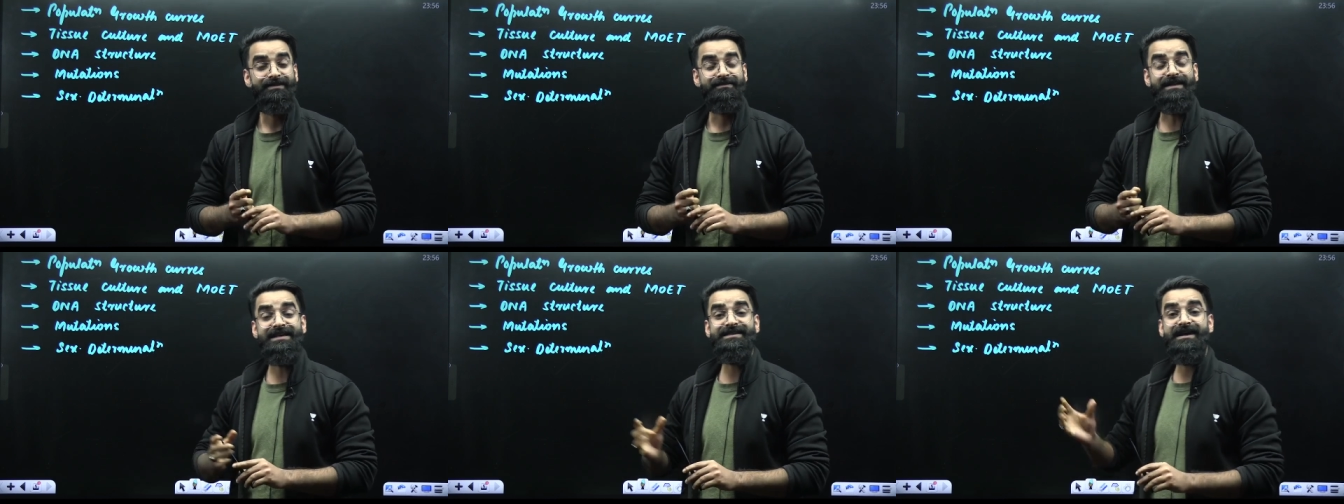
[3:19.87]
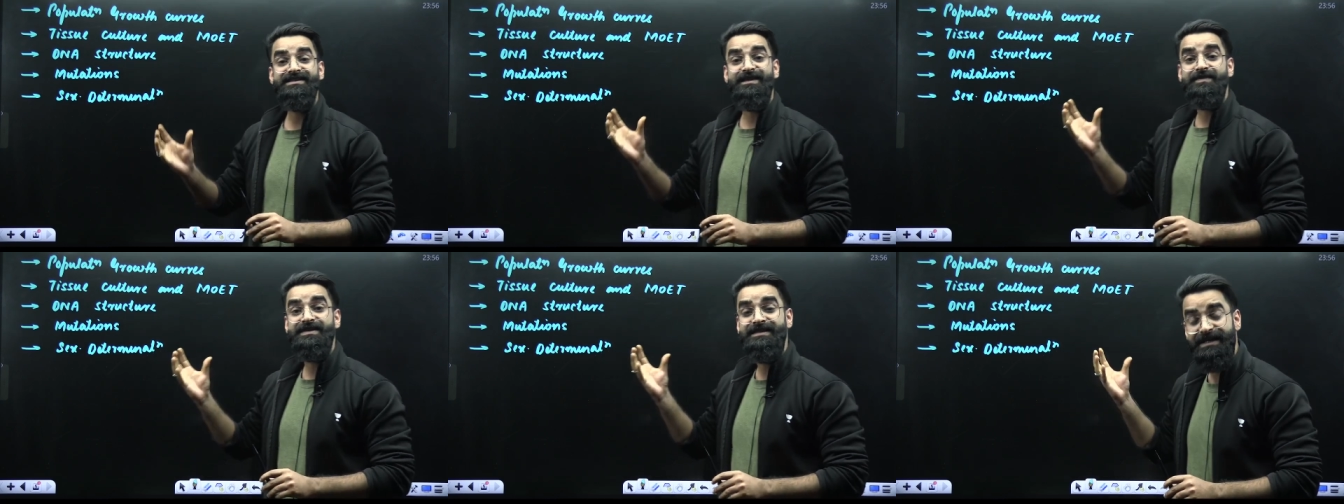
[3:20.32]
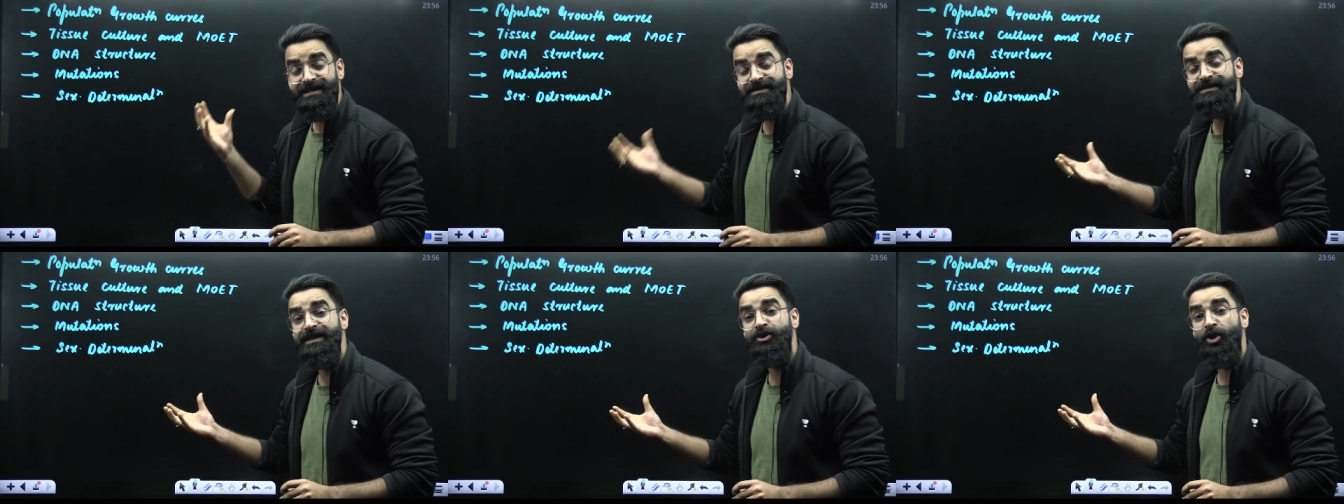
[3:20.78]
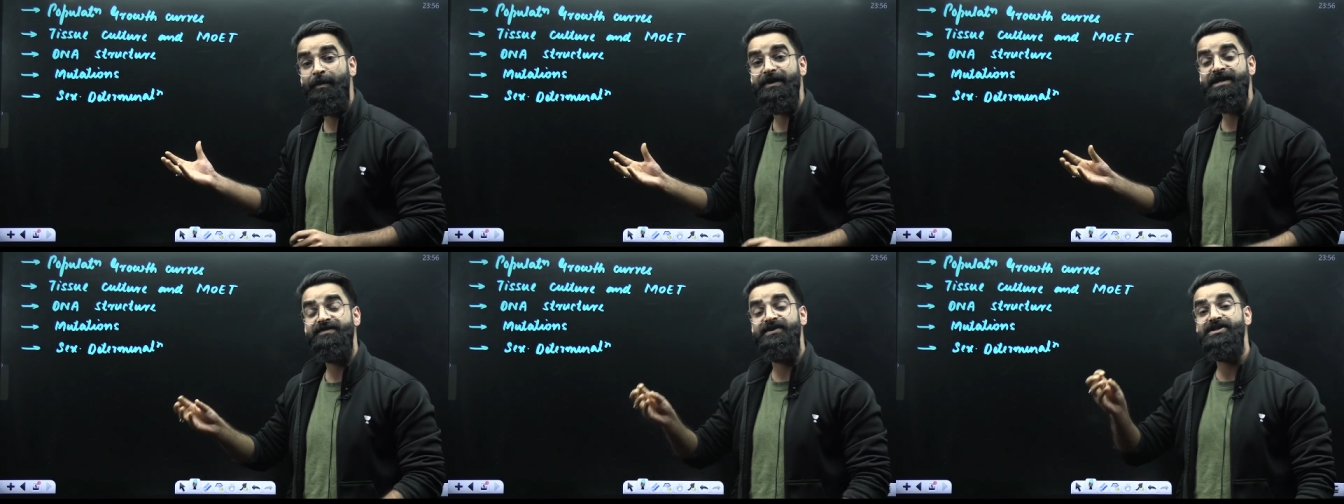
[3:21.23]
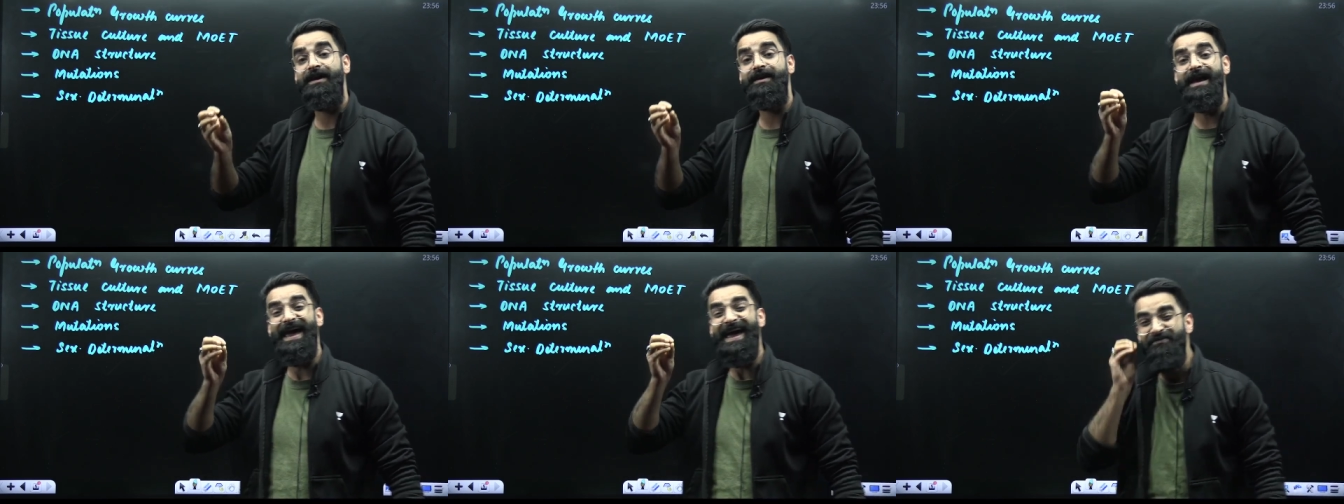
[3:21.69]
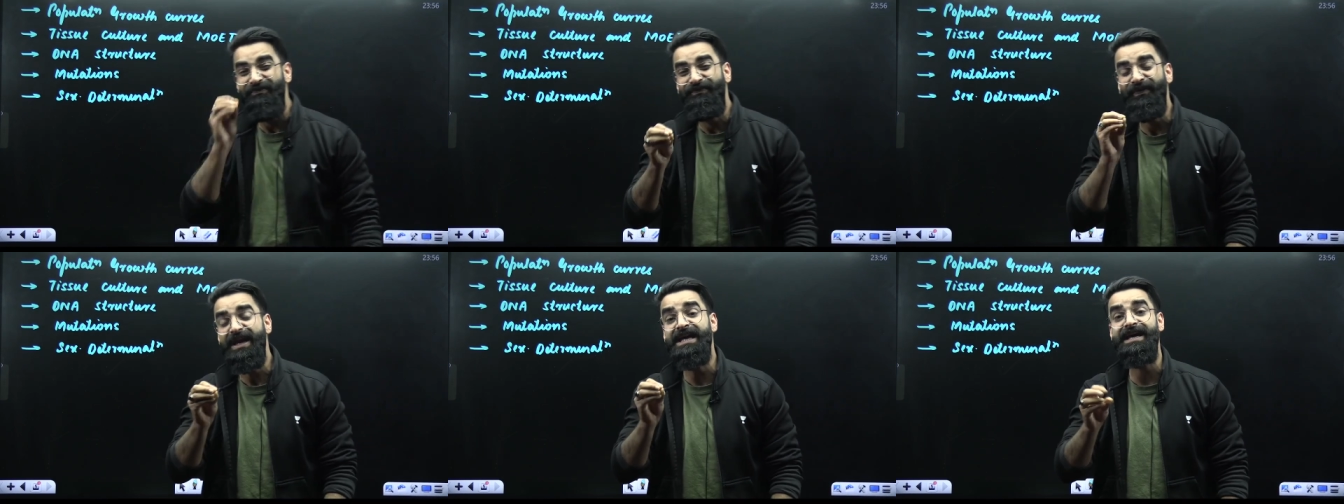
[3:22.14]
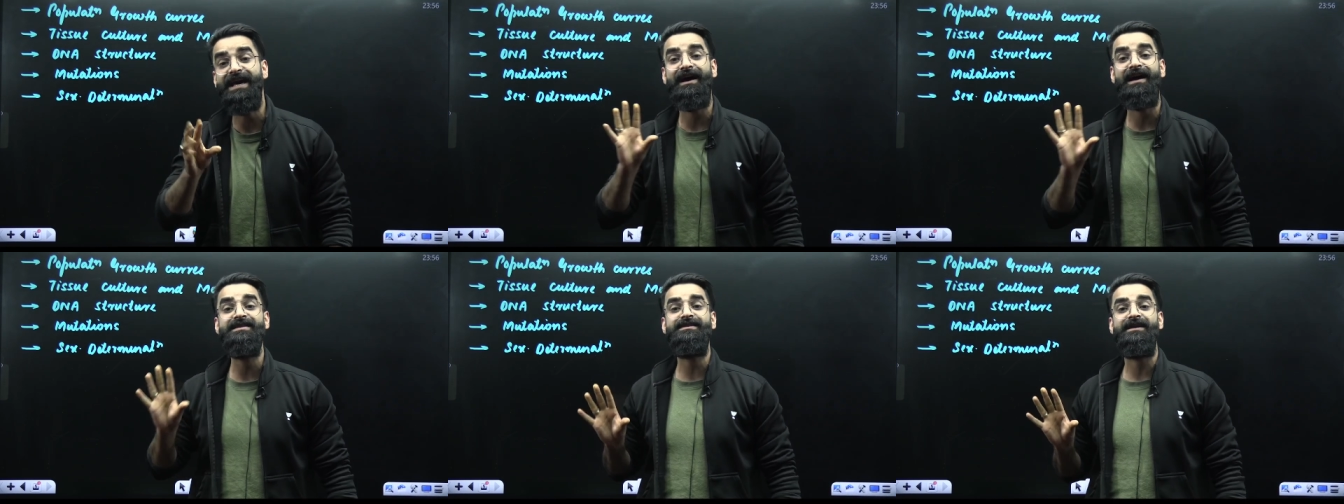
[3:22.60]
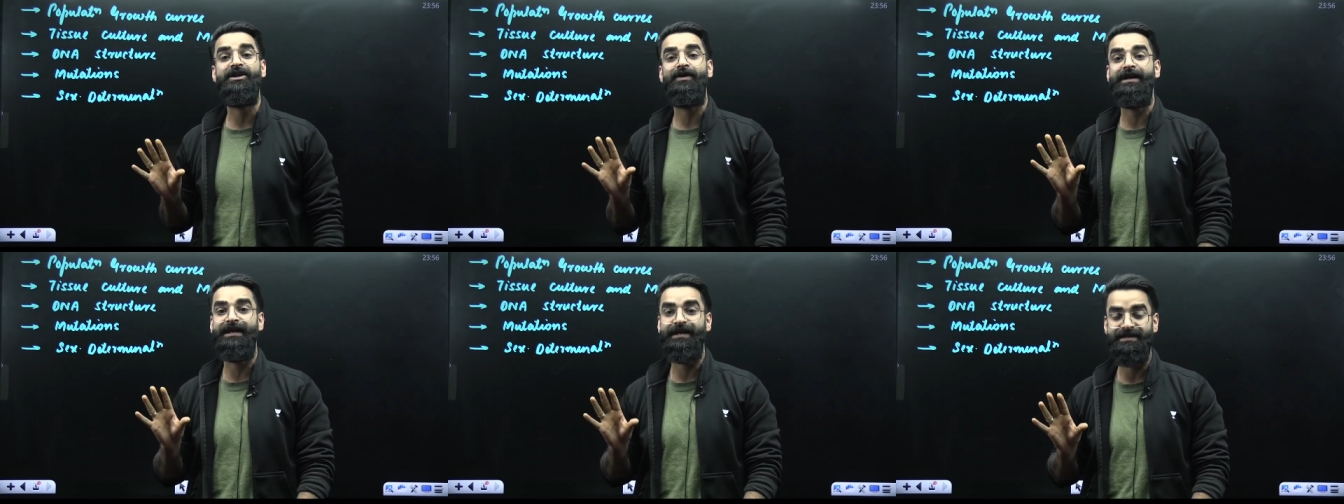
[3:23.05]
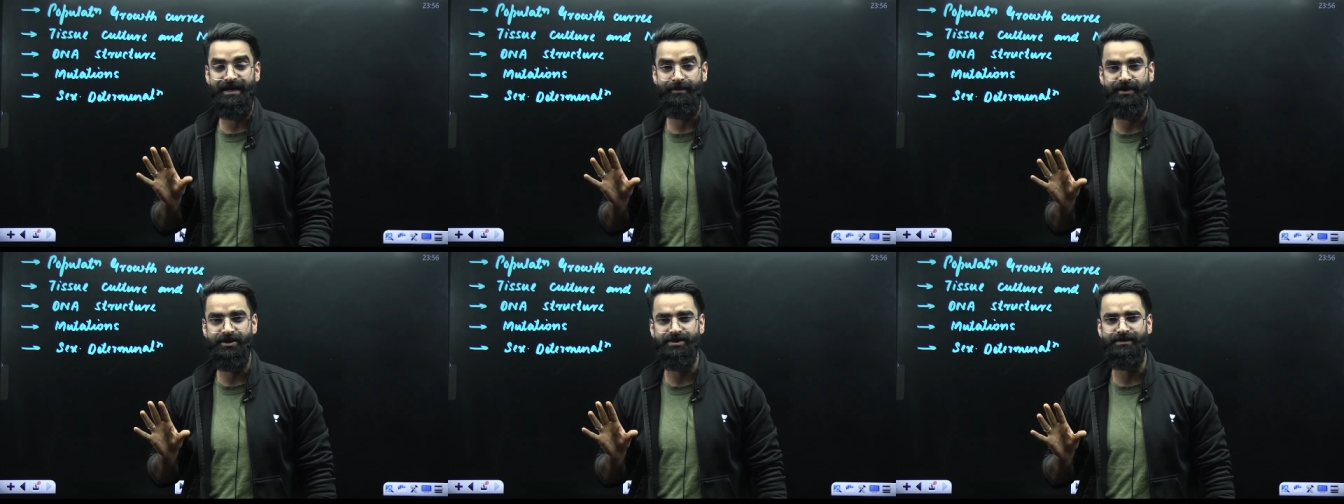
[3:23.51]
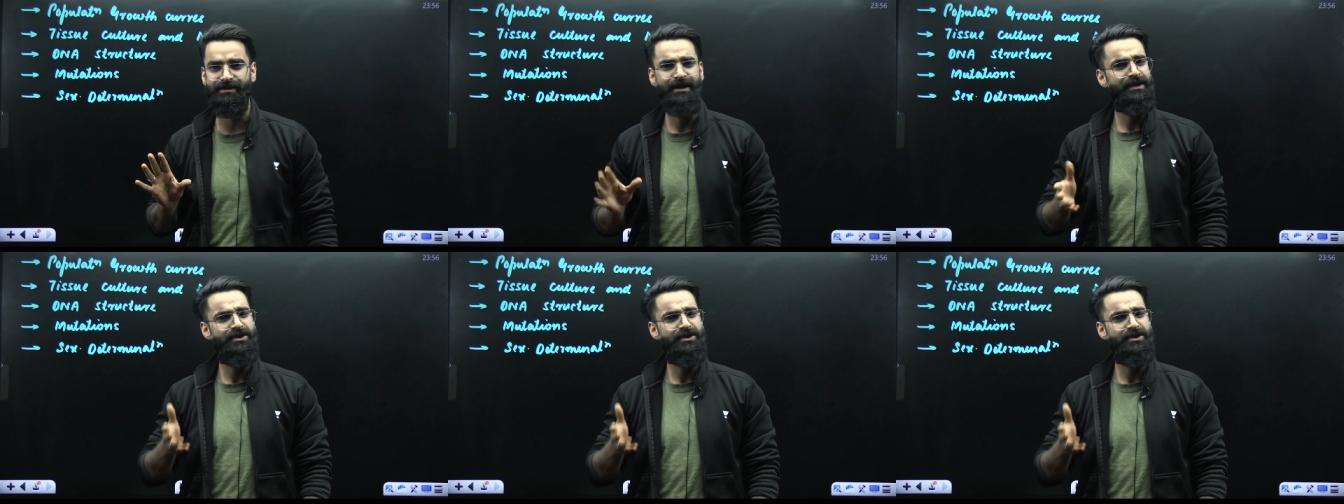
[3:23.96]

These are some 60 topics which are every year asked in your NEET examination.